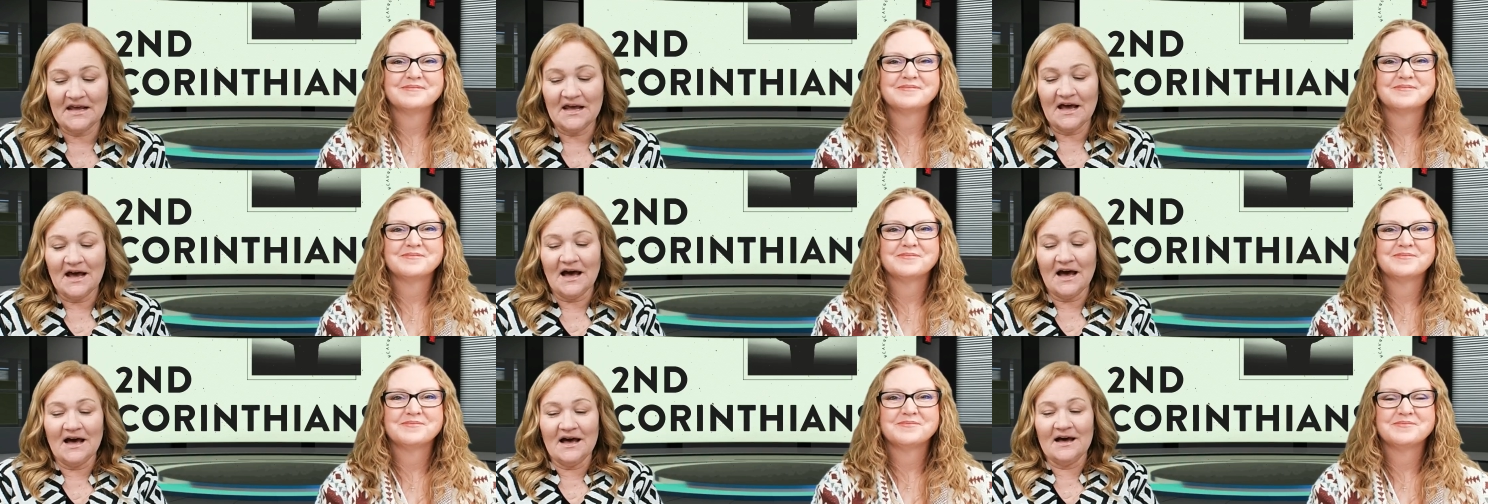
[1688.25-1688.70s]

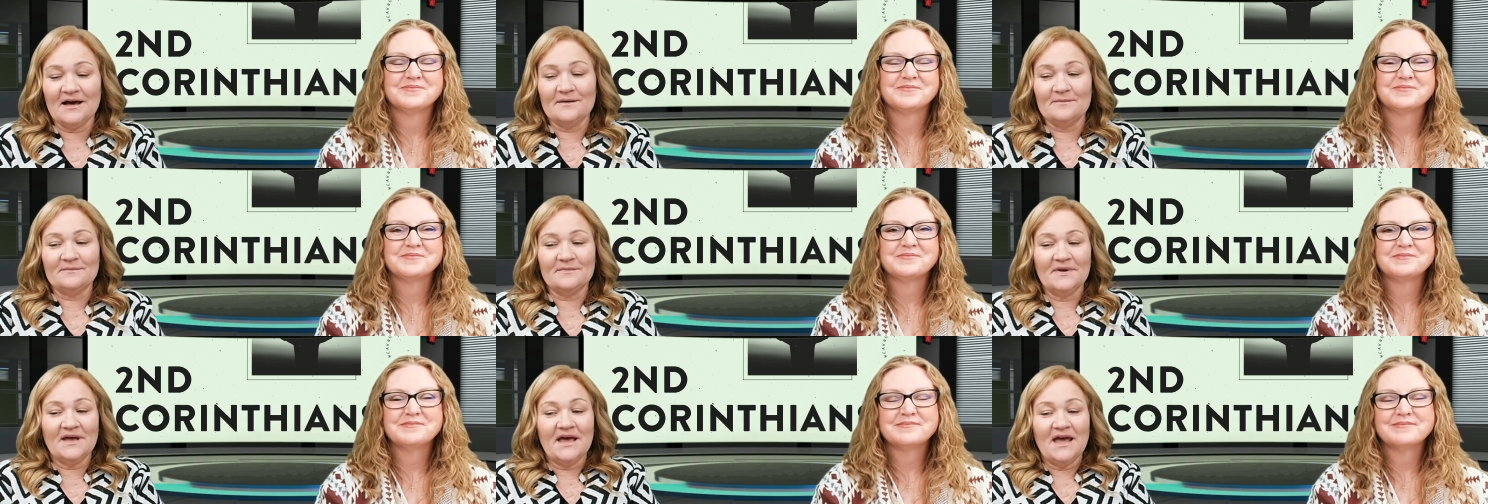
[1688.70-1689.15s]
Speaker 1: Um,
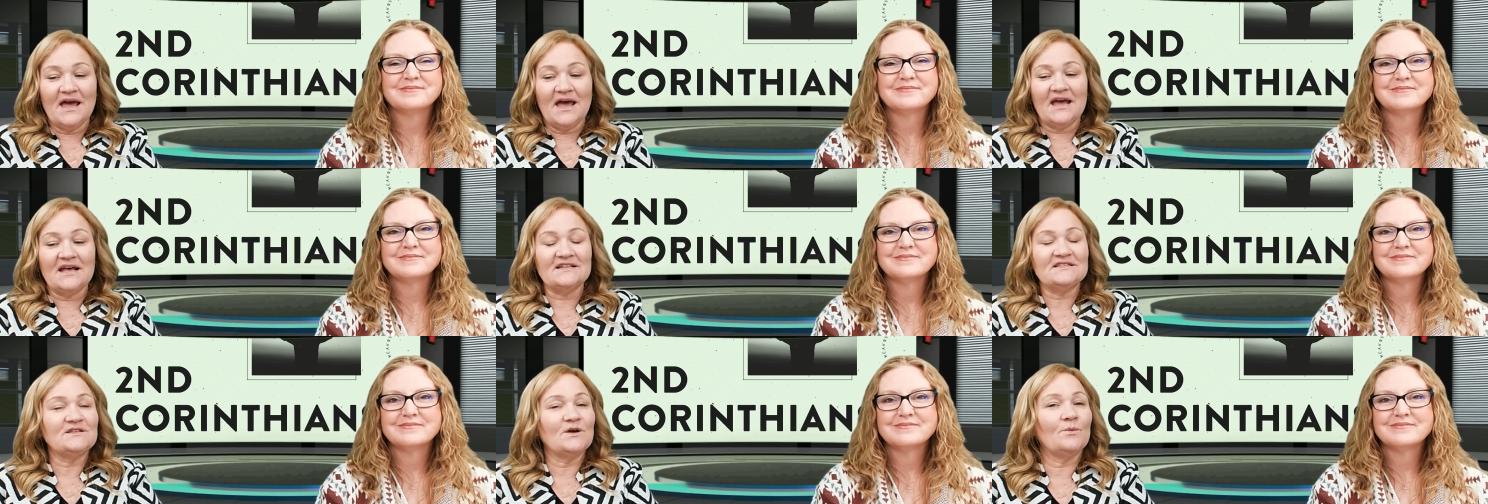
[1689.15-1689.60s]
and
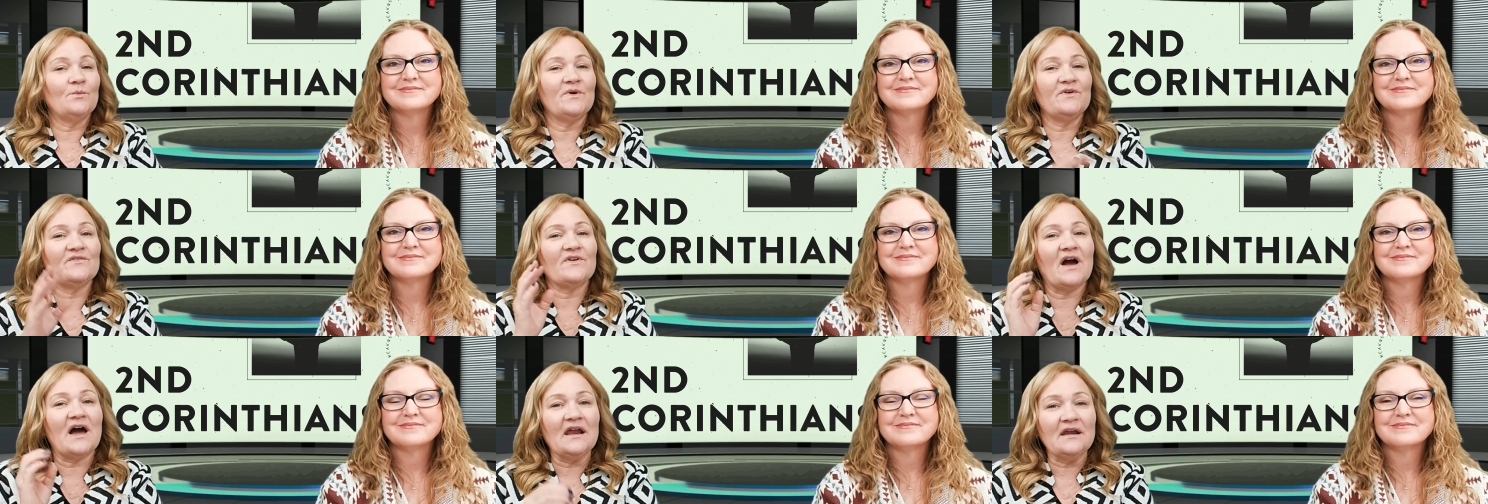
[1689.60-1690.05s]
so we've
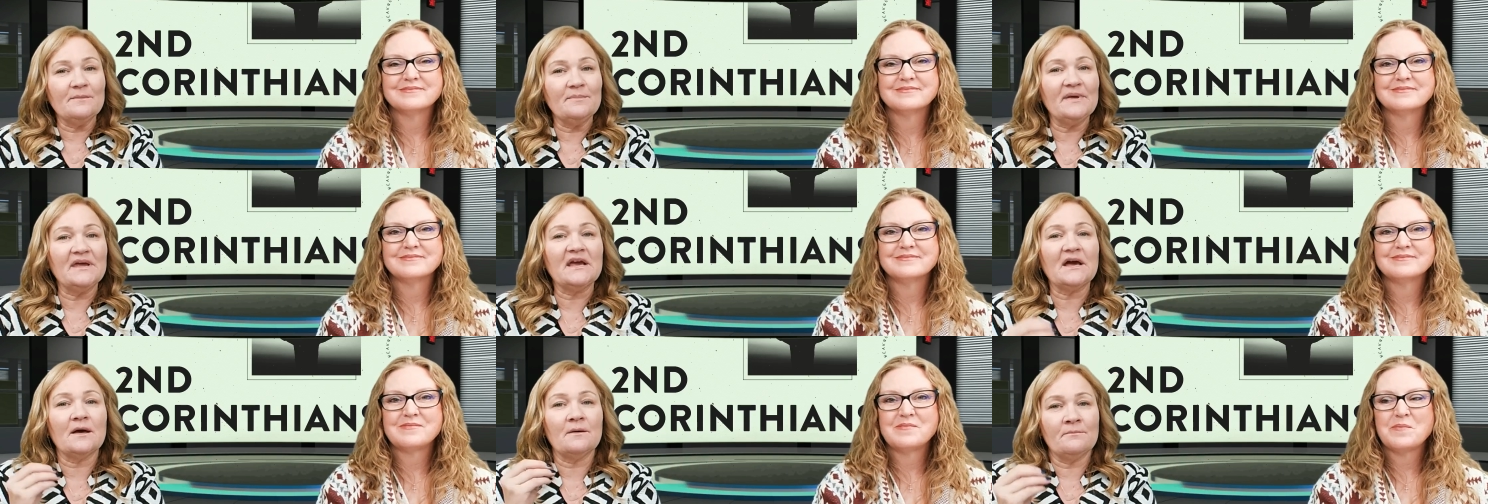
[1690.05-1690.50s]
got to be
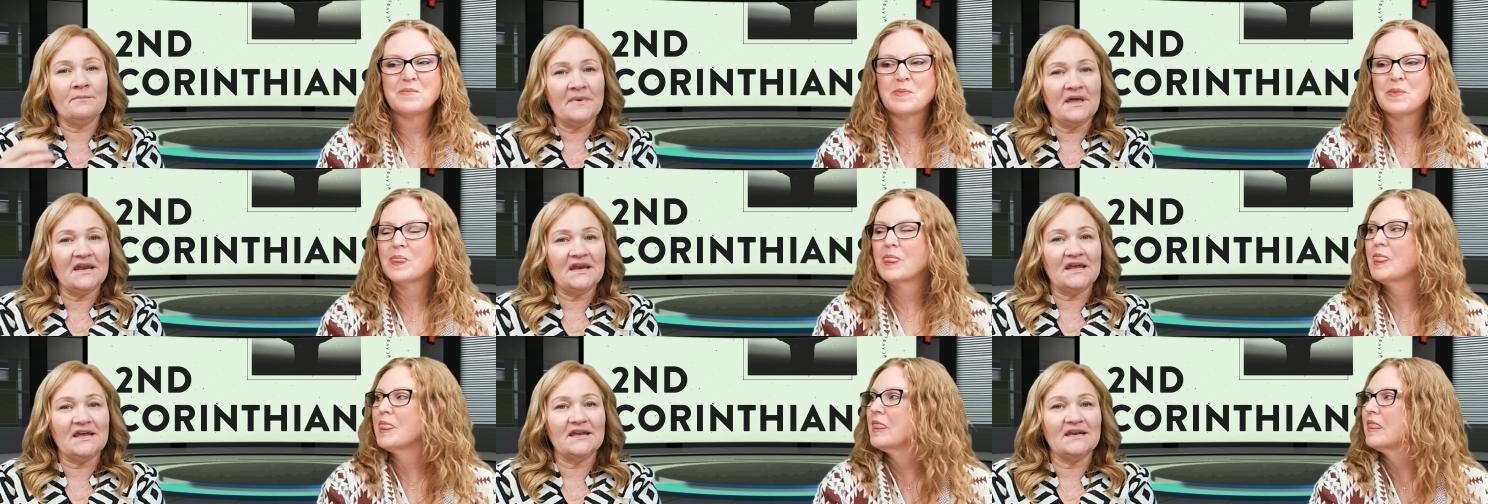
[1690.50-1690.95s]

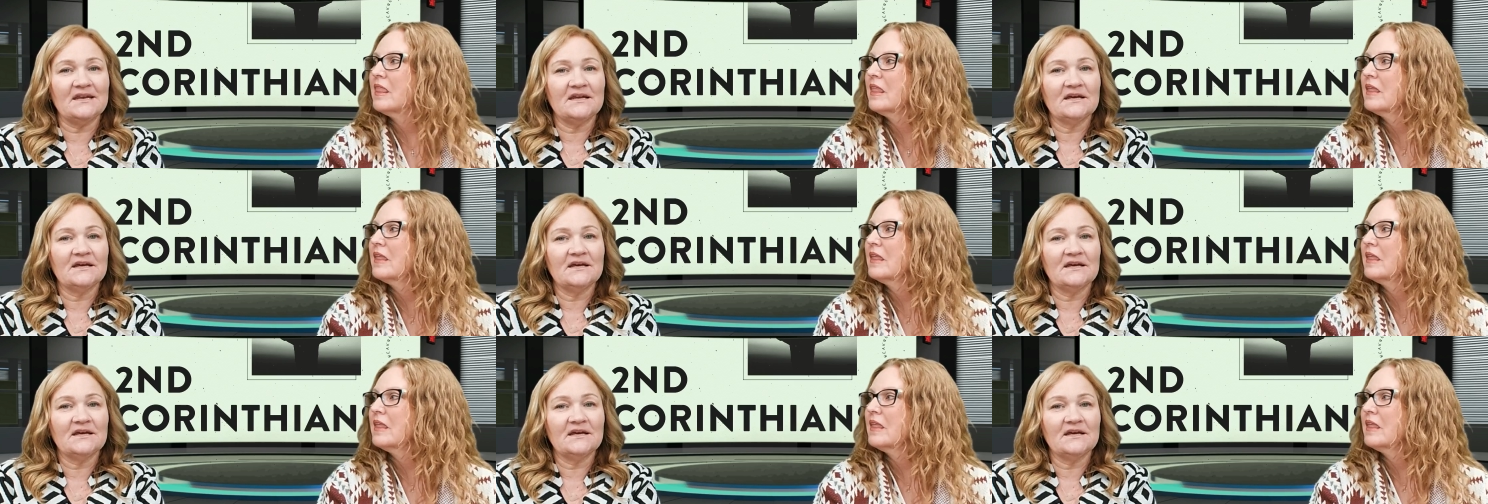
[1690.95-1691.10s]
committed